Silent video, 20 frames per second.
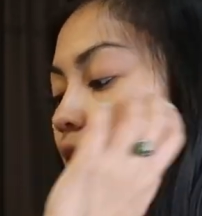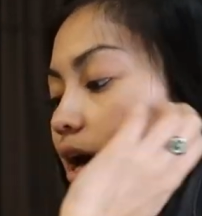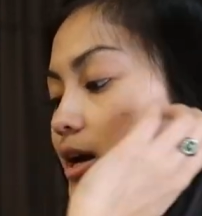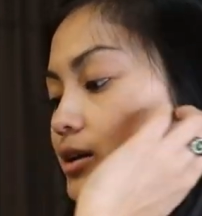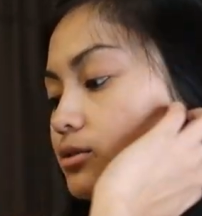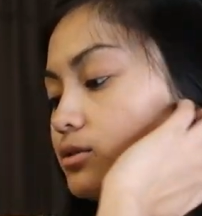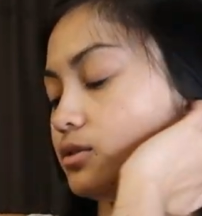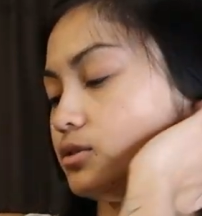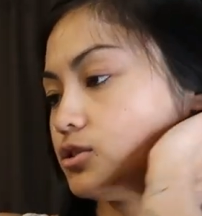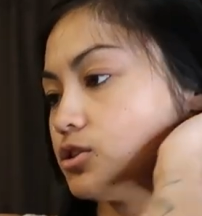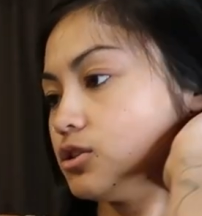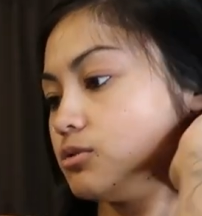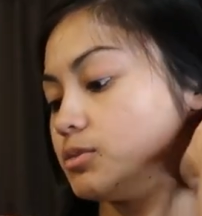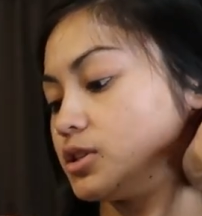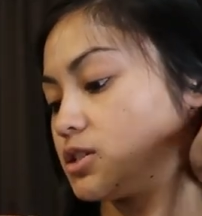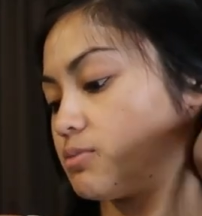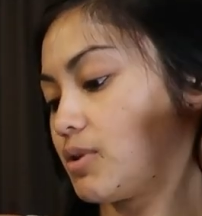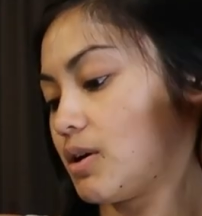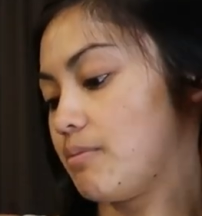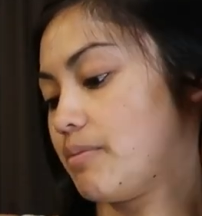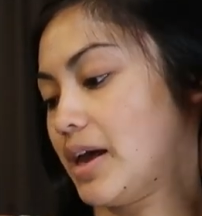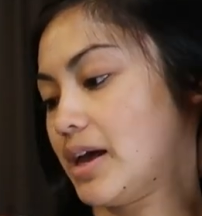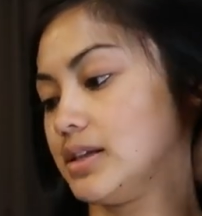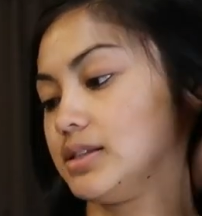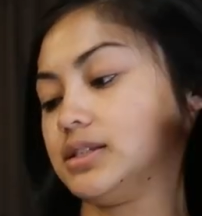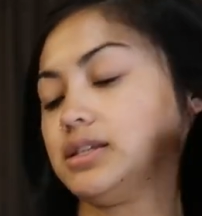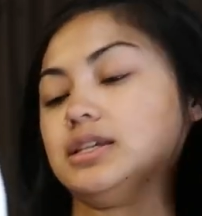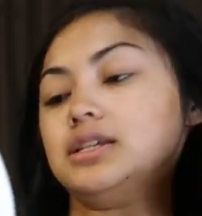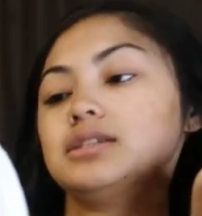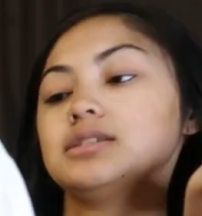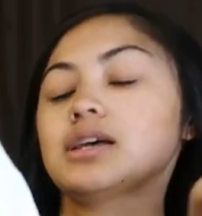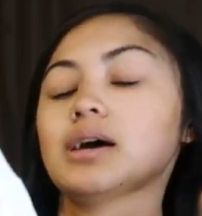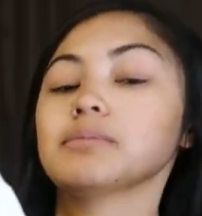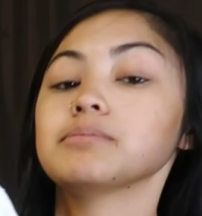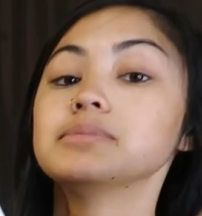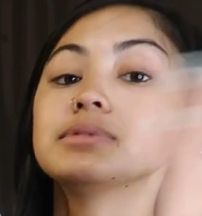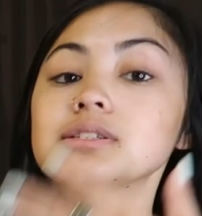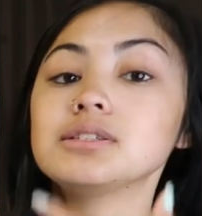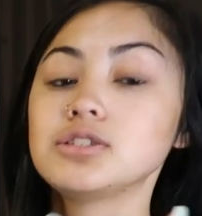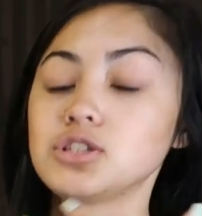i don't know too much about band tees
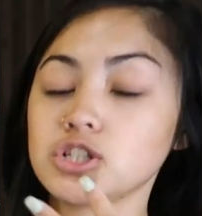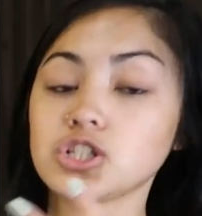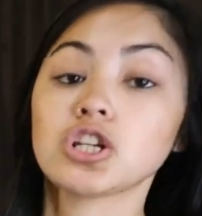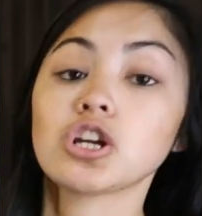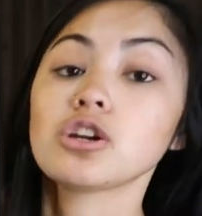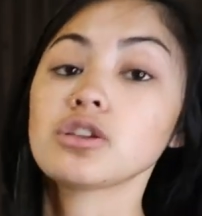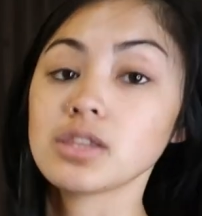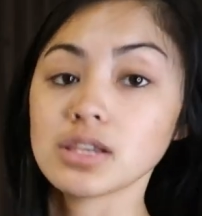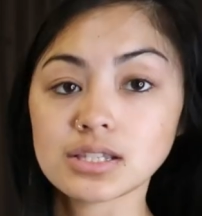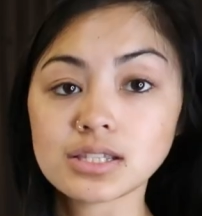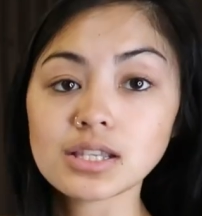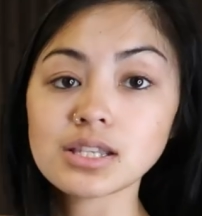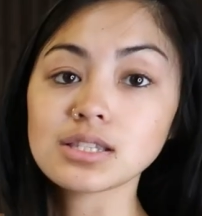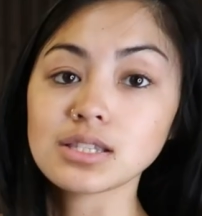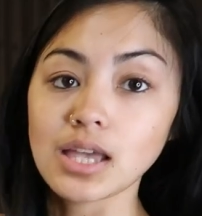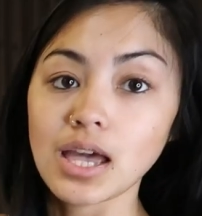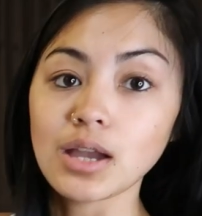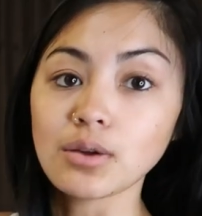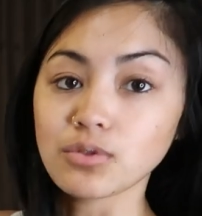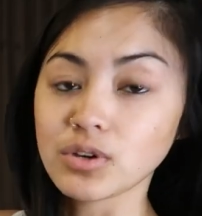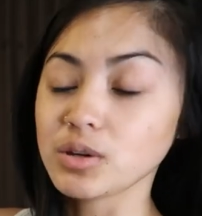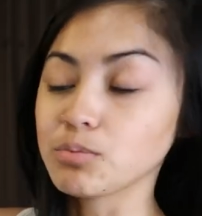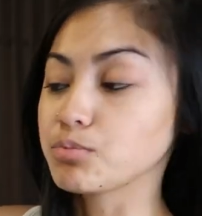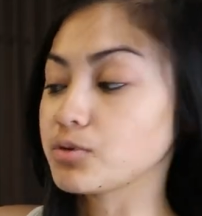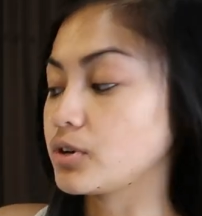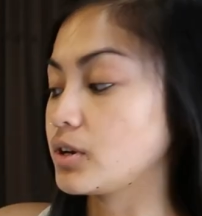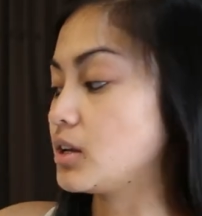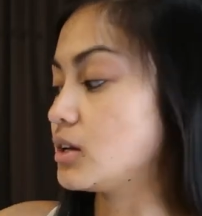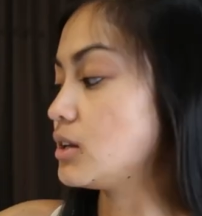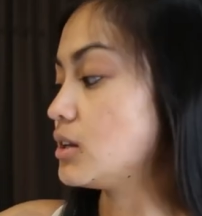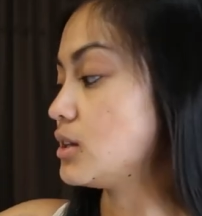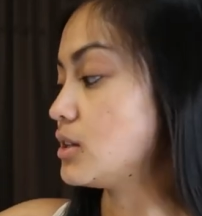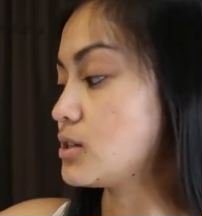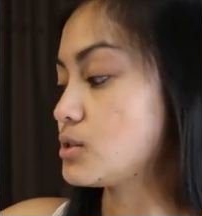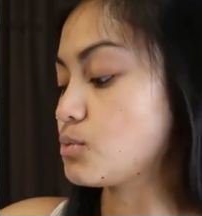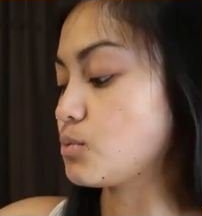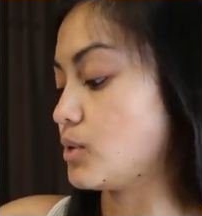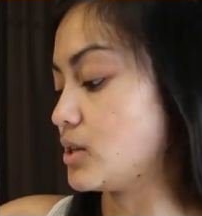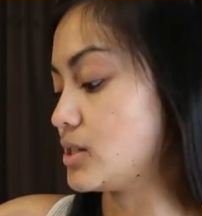i'm sure this is a reprint this